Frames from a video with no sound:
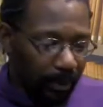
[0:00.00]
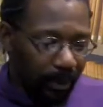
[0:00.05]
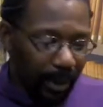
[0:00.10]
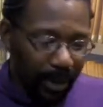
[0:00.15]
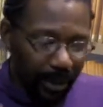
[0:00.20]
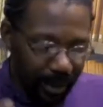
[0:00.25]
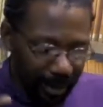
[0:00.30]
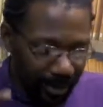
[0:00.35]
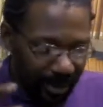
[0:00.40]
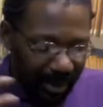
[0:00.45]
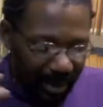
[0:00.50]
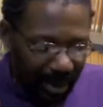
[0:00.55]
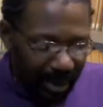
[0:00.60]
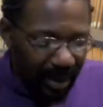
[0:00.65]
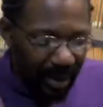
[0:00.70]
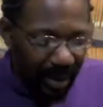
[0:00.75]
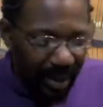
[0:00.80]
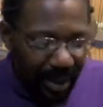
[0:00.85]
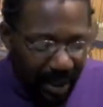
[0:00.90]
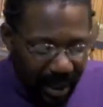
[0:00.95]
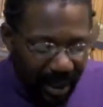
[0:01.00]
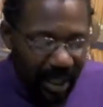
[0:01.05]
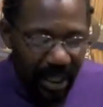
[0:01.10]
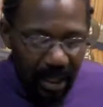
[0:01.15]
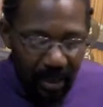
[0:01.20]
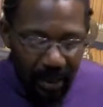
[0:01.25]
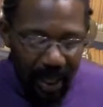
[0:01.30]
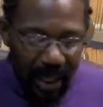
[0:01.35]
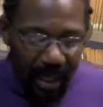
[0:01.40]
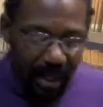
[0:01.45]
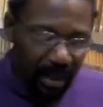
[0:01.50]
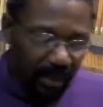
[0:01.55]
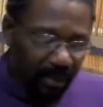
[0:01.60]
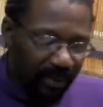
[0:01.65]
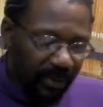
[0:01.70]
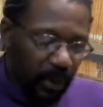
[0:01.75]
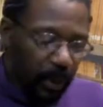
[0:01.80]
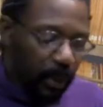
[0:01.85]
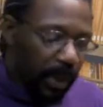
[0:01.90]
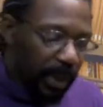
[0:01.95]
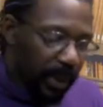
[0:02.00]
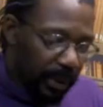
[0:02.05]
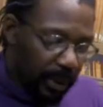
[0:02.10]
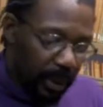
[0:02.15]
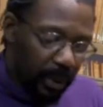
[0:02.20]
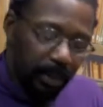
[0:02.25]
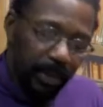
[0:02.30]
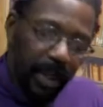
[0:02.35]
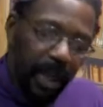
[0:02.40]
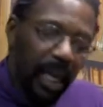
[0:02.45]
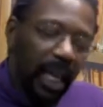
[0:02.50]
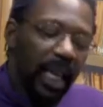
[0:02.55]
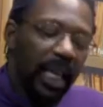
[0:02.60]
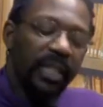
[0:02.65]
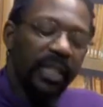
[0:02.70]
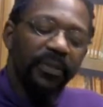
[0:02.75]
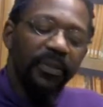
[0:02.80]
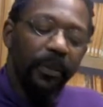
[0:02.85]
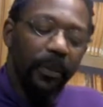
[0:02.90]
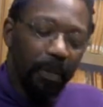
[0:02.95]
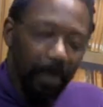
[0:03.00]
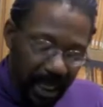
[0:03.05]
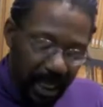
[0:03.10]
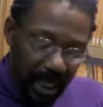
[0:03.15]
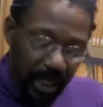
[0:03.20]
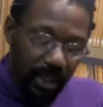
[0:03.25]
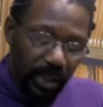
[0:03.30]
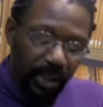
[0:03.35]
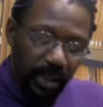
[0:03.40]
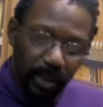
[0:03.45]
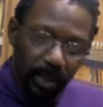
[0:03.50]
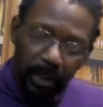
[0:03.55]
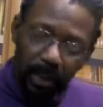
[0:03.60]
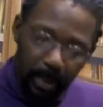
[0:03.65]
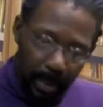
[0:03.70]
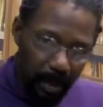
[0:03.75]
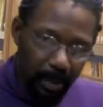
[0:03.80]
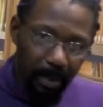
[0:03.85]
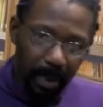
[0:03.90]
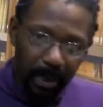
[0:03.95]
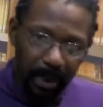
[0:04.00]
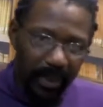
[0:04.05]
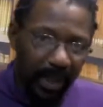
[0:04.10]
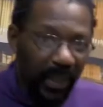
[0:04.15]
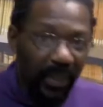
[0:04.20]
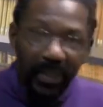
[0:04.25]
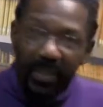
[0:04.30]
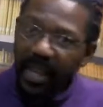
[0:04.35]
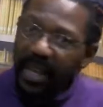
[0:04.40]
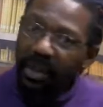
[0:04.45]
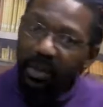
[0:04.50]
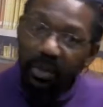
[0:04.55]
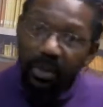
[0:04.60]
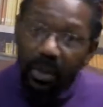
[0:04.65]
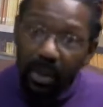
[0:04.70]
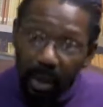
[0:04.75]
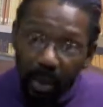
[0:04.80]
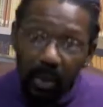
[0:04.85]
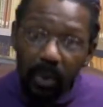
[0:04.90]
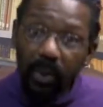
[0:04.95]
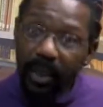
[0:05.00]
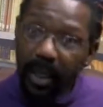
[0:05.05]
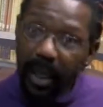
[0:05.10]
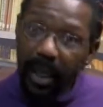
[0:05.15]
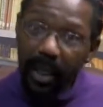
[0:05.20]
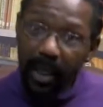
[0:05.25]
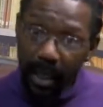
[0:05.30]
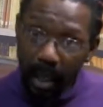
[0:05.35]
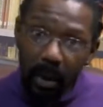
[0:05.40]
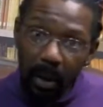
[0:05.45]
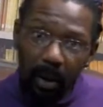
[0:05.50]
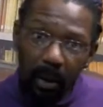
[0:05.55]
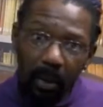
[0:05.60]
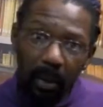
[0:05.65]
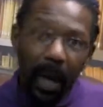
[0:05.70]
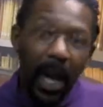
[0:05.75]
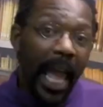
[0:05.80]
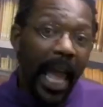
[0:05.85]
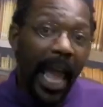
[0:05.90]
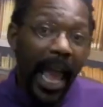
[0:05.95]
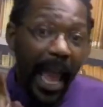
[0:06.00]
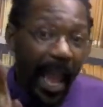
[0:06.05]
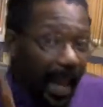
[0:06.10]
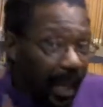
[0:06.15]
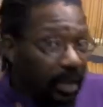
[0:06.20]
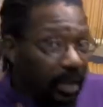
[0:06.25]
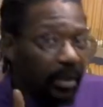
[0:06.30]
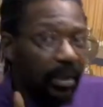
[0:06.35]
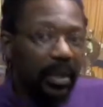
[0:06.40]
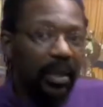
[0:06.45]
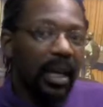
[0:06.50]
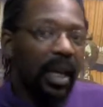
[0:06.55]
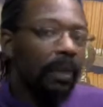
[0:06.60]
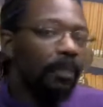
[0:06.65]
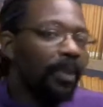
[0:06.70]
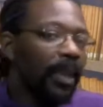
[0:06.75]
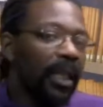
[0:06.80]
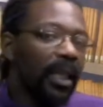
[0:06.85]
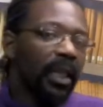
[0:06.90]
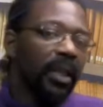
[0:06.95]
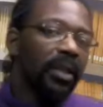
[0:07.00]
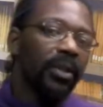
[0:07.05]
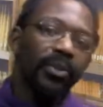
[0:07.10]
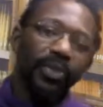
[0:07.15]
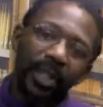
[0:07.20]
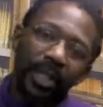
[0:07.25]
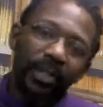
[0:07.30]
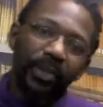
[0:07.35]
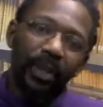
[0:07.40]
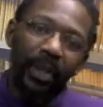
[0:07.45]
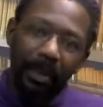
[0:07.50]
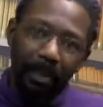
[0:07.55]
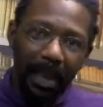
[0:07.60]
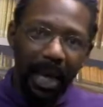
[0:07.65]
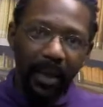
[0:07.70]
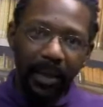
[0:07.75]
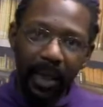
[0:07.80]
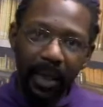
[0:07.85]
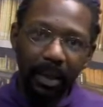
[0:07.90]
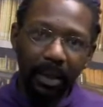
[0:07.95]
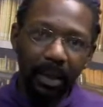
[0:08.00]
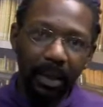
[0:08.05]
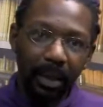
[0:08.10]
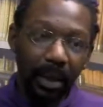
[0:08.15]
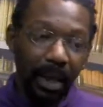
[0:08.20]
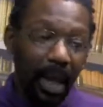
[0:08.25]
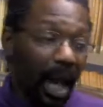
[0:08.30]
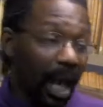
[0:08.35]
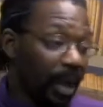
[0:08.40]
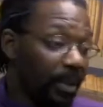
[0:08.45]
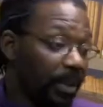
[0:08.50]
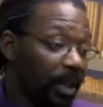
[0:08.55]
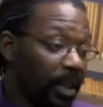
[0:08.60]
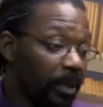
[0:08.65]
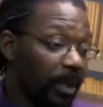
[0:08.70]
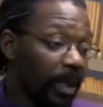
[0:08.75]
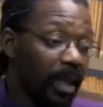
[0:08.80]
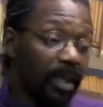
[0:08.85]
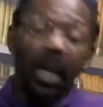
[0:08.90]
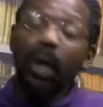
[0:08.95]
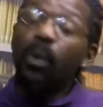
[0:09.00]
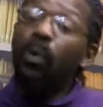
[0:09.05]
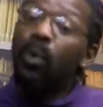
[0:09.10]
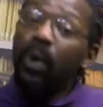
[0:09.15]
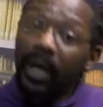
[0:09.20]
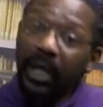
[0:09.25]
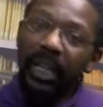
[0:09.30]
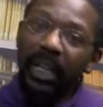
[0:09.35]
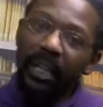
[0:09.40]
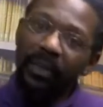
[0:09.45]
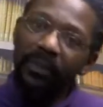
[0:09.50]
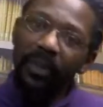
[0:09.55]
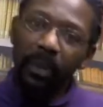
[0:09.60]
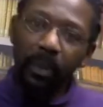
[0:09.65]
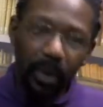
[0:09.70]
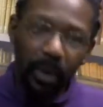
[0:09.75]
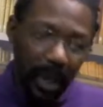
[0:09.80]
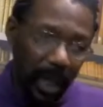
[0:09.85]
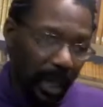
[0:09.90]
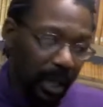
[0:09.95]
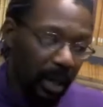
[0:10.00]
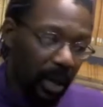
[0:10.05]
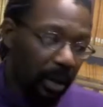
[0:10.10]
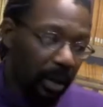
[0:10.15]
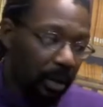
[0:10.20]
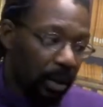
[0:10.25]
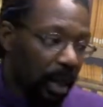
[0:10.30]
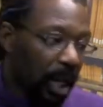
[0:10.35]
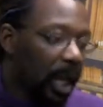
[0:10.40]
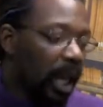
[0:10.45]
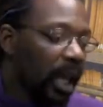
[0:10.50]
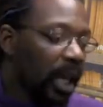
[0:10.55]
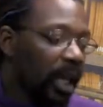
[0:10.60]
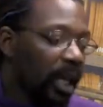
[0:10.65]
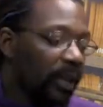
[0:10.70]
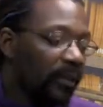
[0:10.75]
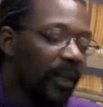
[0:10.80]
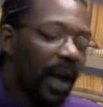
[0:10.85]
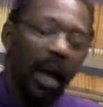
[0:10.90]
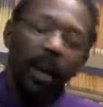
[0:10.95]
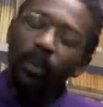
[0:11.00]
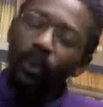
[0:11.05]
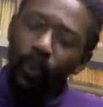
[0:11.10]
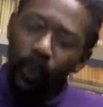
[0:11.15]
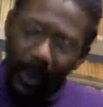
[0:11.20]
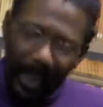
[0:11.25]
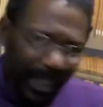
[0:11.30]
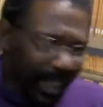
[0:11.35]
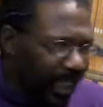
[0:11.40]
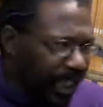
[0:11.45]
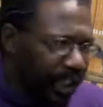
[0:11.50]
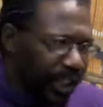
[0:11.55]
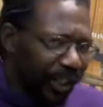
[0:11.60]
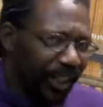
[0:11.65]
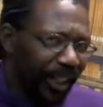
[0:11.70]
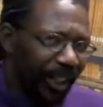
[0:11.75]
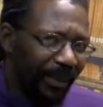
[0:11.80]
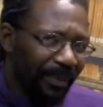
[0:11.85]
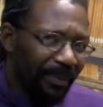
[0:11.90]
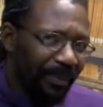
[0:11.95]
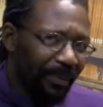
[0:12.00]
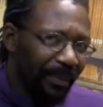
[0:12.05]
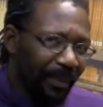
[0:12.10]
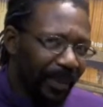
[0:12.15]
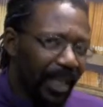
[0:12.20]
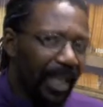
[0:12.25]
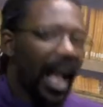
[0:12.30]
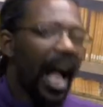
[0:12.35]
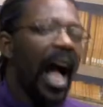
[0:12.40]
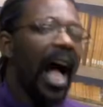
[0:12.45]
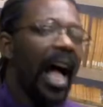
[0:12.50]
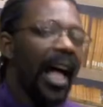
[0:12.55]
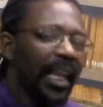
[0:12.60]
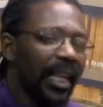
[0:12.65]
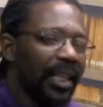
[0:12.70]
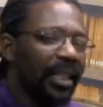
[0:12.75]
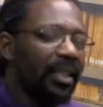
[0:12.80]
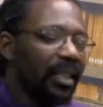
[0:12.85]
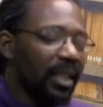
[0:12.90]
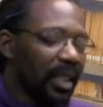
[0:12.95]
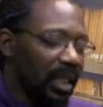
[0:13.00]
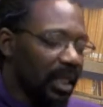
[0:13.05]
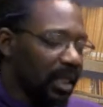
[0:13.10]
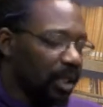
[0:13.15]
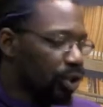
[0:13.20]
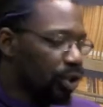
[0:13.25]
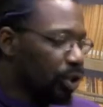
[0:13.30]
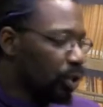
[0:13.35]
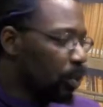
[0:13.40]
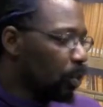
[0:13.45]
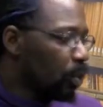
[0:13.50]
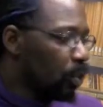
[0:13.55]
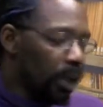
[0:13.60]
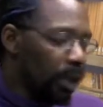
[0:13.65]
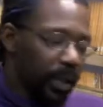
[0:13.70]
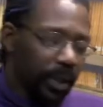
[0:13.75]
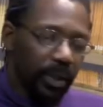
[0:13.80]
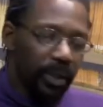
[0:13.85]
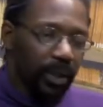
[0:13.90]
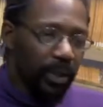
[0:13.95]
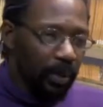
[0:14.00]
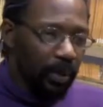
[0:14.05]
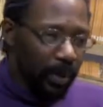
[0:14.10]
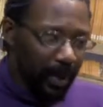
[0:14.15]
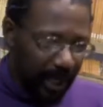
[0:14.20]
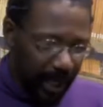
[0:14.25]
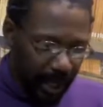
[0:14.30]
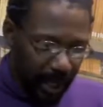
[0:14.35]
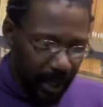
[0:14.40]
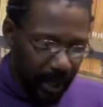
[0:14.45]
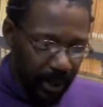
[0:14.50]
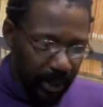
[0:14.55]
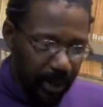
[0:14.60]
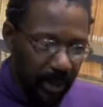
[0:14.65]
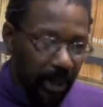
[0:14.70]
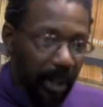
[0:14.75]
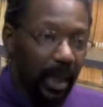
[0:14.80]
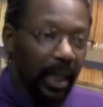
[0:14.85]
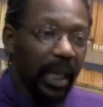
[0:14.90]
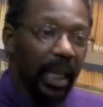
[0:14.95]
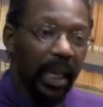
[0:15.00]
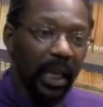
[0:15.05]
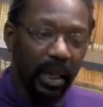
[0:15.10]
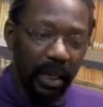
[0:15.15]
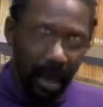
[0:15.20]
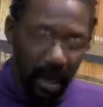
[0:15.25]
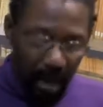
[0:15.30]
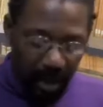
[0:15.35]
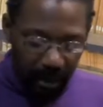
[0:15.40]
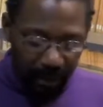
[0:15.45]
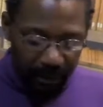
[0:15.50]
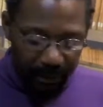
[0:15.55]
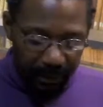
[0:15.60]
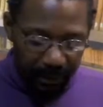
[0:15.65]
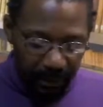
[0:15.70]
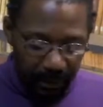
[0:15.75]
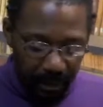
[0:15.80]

the the key to making them feel welcomed is for me to remember that they don't know what I know and to not be egocentric about it. I'm there because I want to give them what I know. If I'm really good, I can teach one or two players enough